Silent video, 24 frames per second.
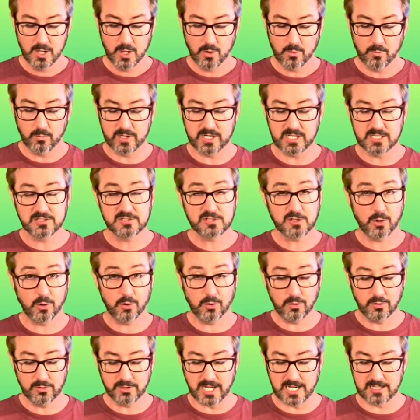When it's
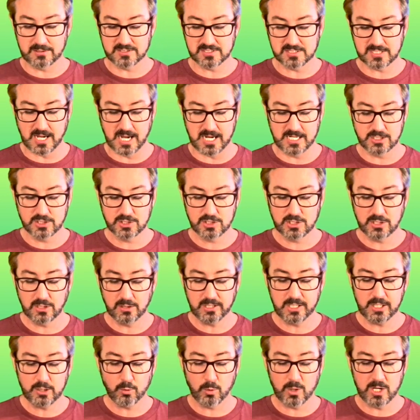cold outside,
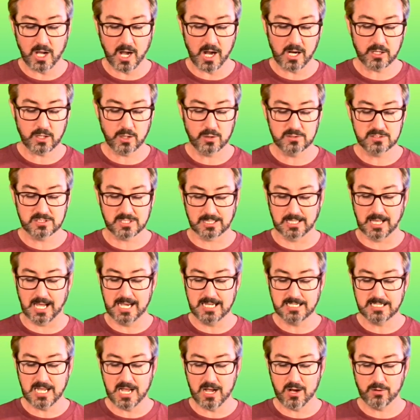chilly guanacos lie
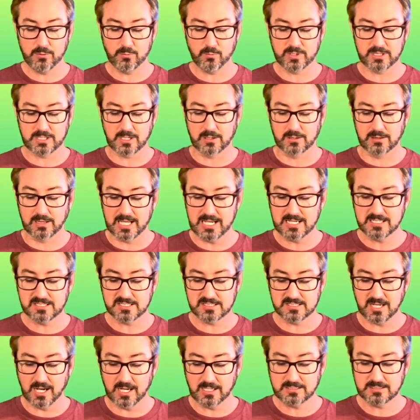down with their legs
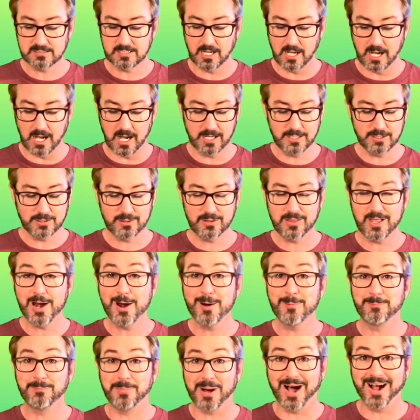tucked under their
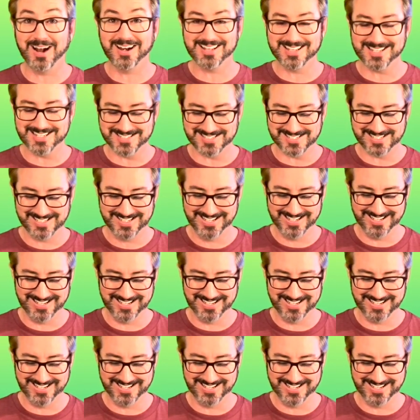bodies.